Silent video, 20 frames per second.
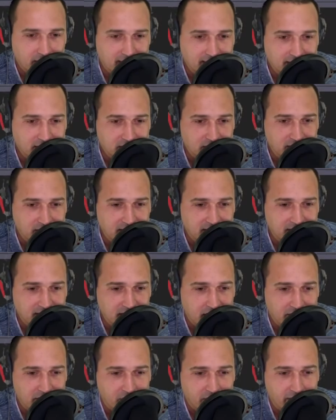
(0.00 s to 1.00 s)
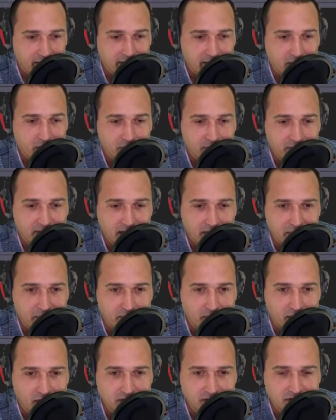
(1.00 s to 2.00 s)
guys, as you can see, I've already opened up a
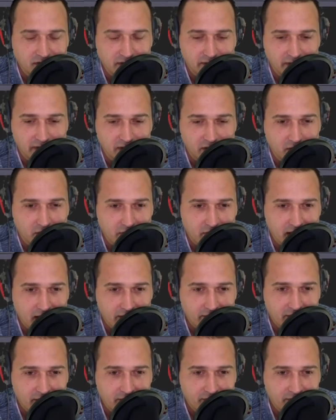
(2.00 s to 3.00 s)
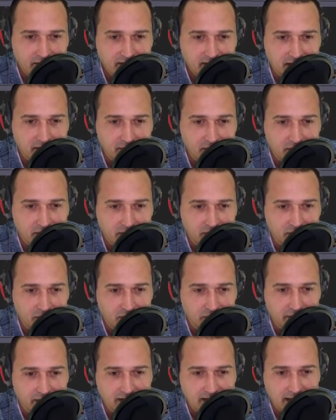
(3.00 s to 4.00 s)
project here in Adobe After Effects, and I'm going to show
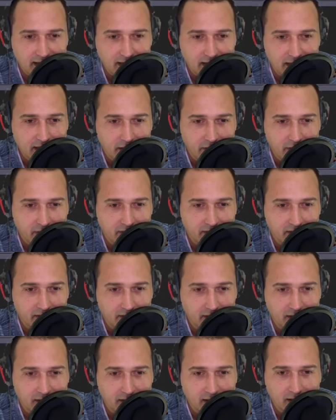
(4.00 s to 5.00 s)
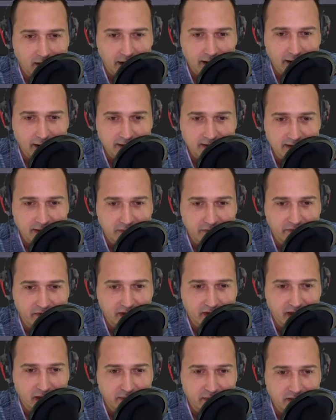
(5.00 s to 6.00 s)
you exactly how you can highlight some of
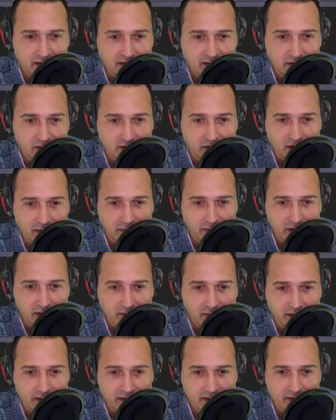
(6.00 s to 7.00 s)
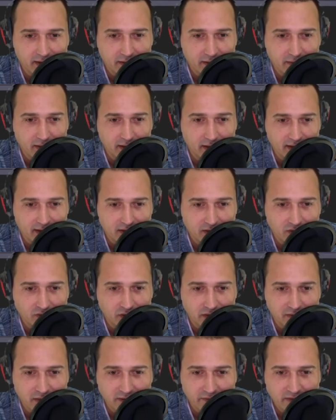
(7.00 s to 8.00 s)
the elements in your thumbnail, making them
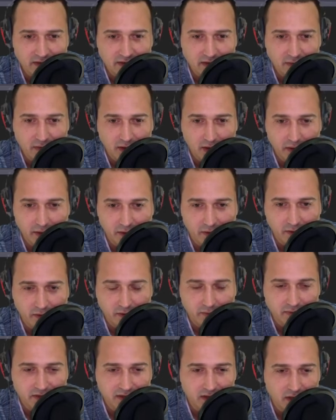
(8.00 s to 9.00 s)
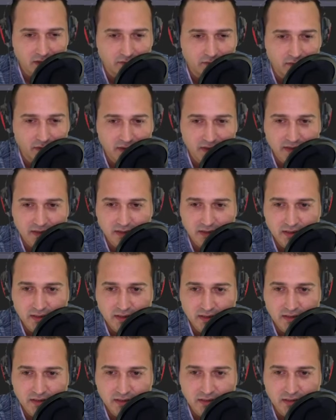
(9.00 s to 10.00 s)
extremely visible on YouTube. So for
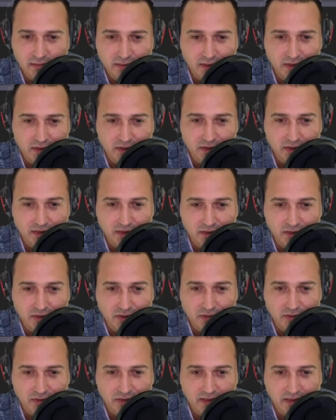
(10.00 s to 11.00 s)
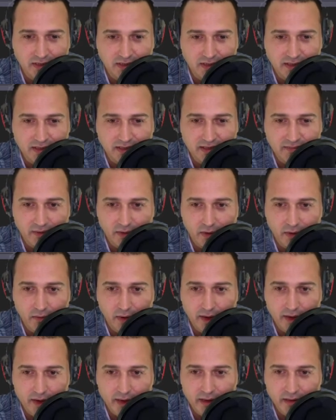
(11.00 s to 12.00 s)
instance, I'm going to just choose this photo
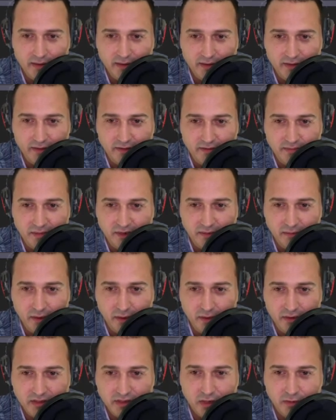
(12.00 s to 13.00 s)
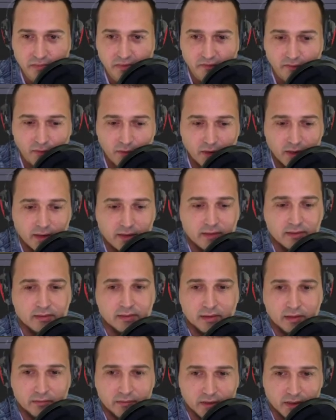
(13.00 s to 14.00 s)
right here that has been rotoscoped before.
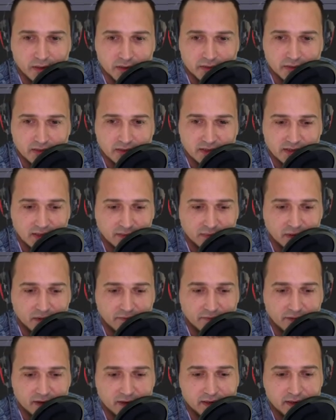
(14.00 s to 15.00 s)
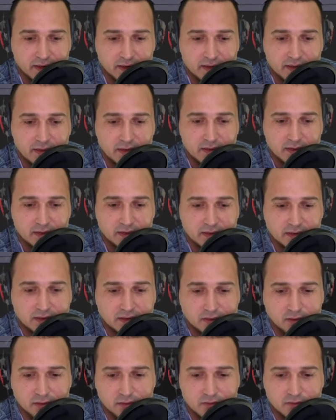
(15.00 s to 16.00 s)
I'm going to use a simple effect here. It's
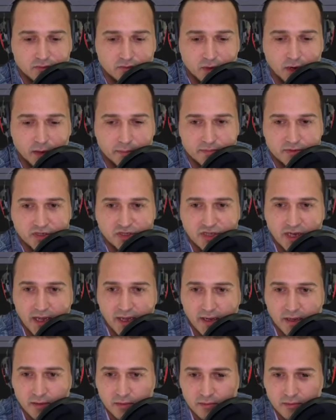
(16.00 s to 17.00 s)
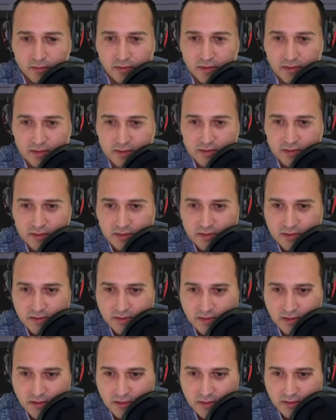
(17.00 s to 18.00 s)
called drop shadow.
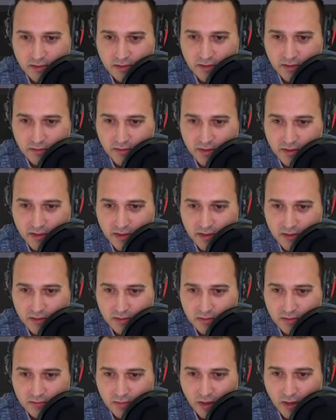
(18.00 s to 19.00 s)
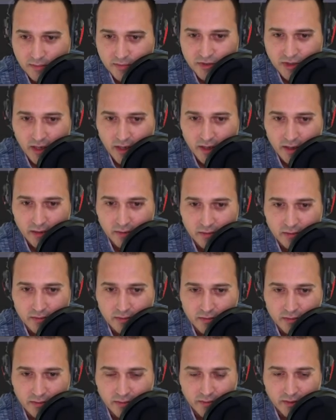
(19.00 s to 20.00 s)
So there we go, drop shadow.
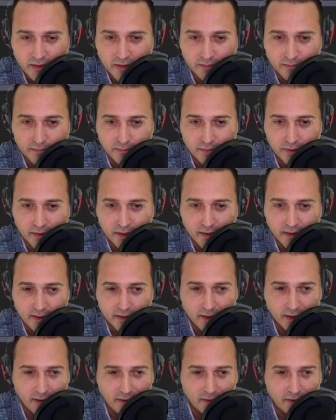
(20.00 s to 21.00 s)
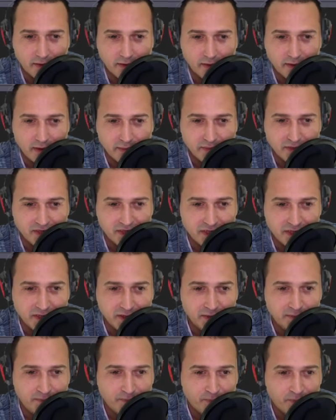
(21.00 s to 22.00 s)
We can put it on the image
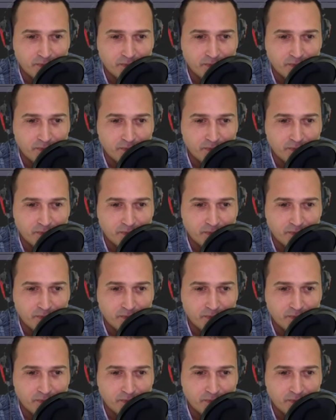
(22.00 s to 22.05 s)
here.